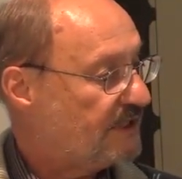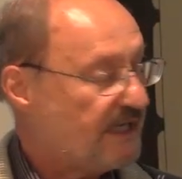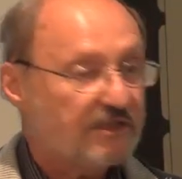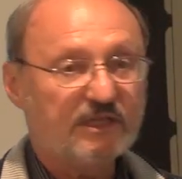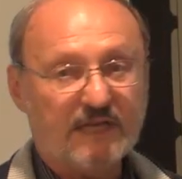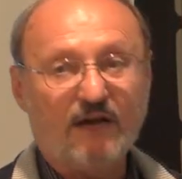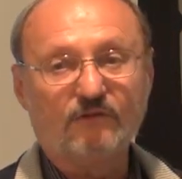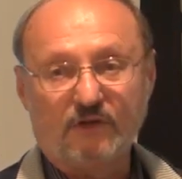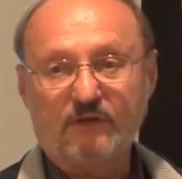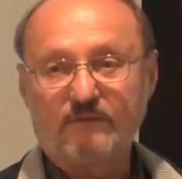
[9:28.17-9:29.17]
It's actually
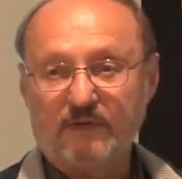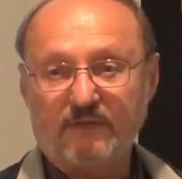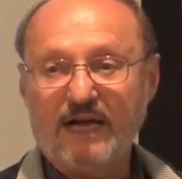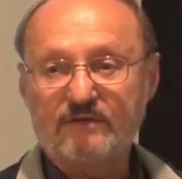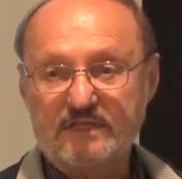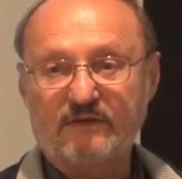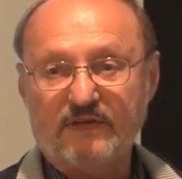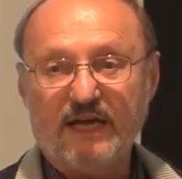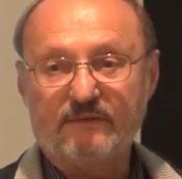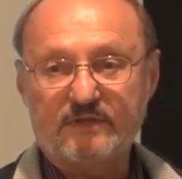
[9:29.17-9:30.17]
downloaded thousands of
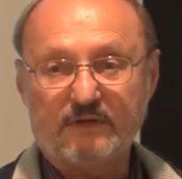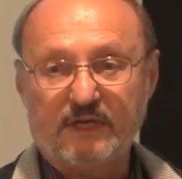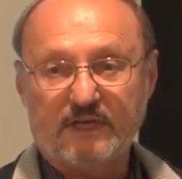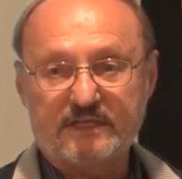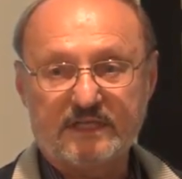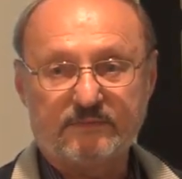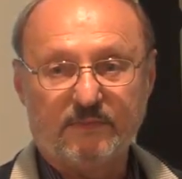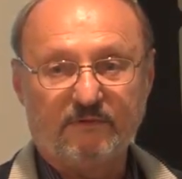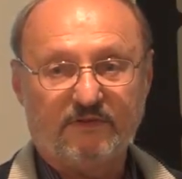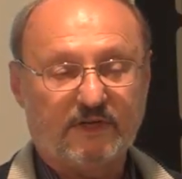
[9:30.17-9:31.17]
times, so I guess it's
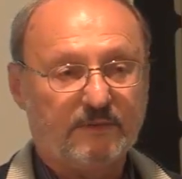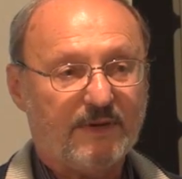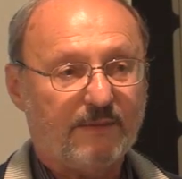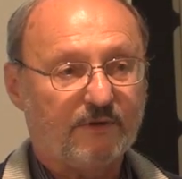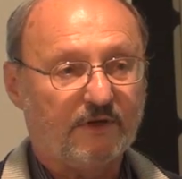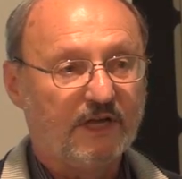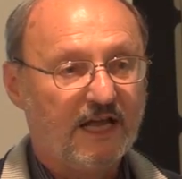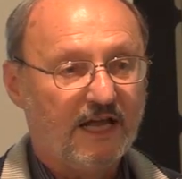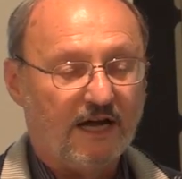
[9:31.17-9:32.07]
been fairly popular.